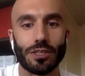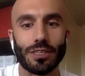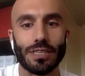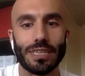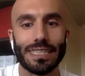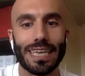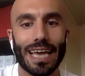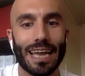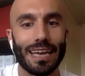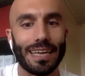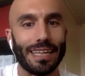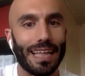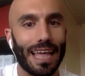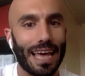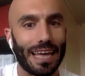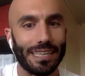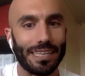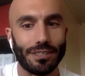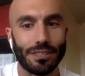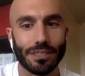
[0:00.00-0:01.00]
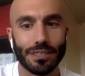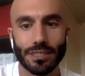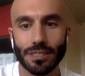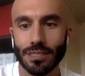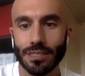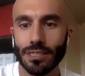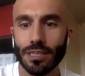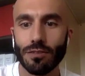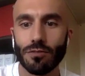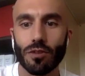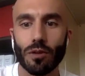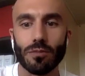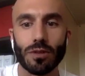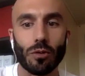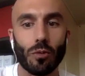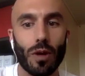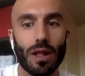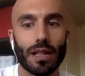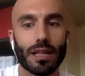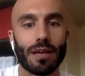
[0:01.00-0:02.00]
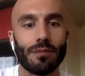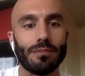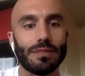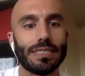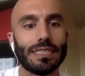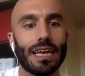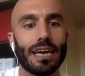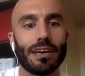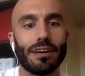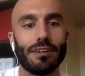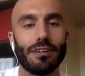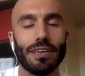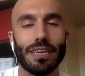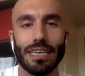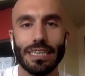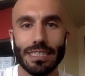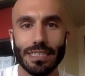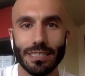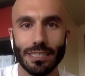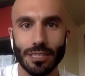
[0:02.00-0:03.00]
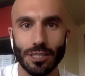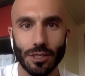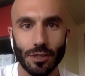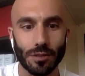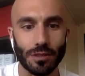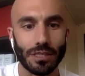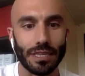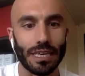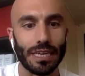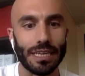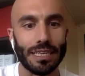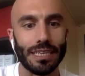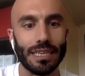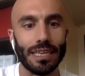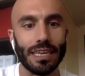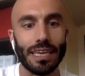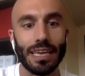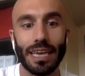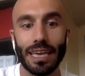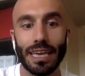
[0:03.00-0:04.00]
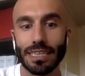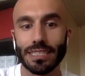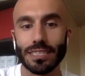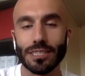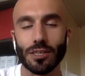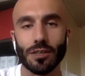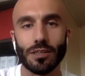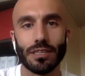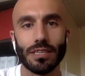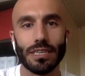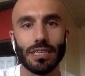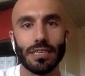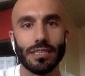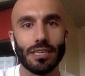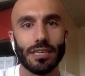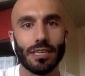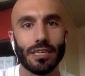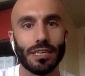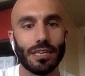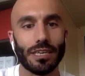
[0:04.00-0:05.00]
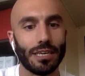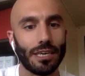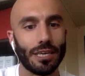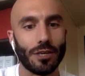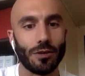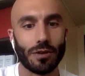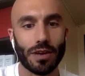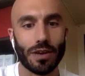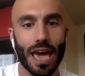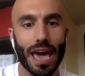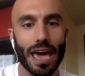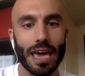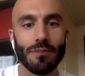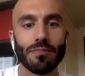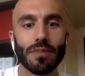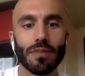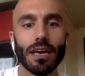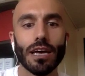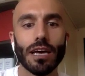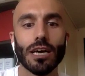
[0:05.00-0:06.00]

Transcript: Nathanial Anderson from the Wellcome Sanger Institute in Kingston in the UK